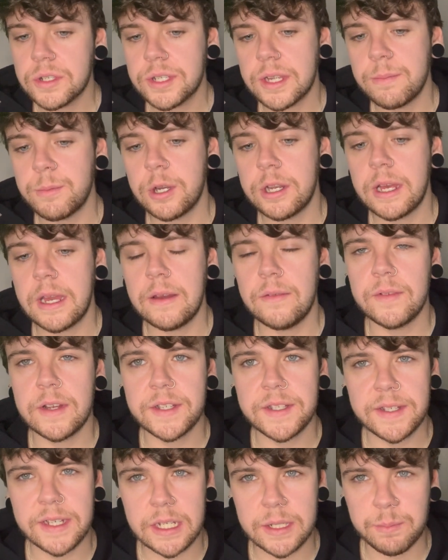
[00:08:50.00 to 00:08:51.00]
I'm going to give a
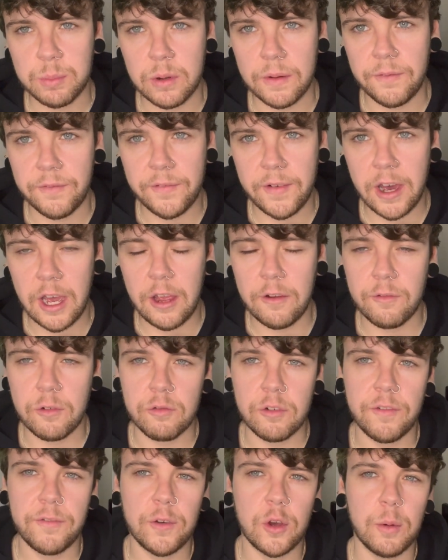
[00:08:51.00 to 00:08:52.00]
6.5,
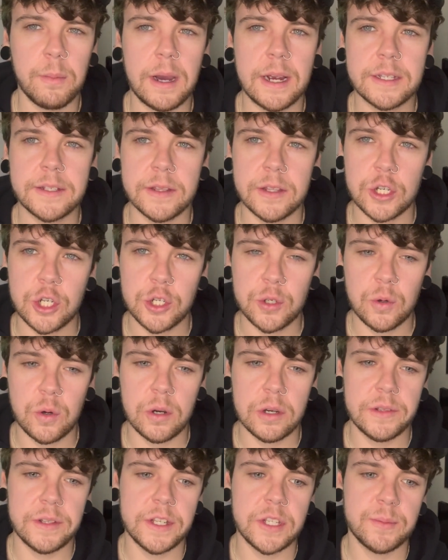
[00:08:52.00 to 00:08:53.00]
refer back to the
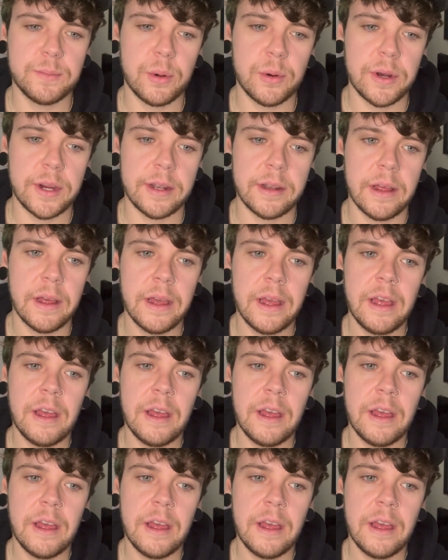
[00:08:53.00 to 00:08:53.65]
short at this point.